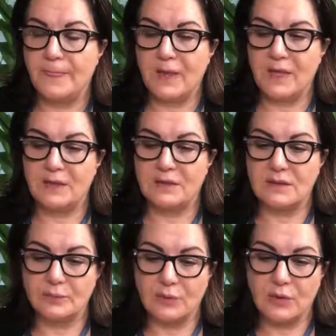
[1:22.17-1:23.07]
that
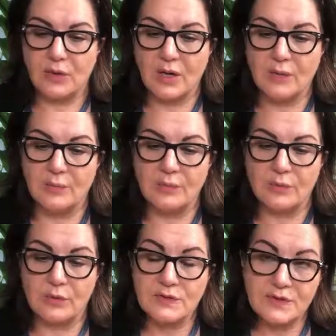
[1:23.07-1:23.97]
the program
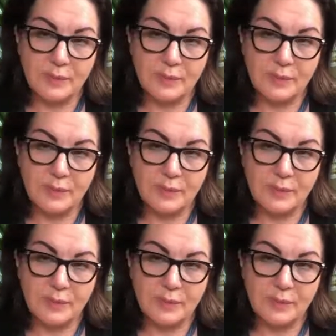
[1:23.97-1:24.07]
was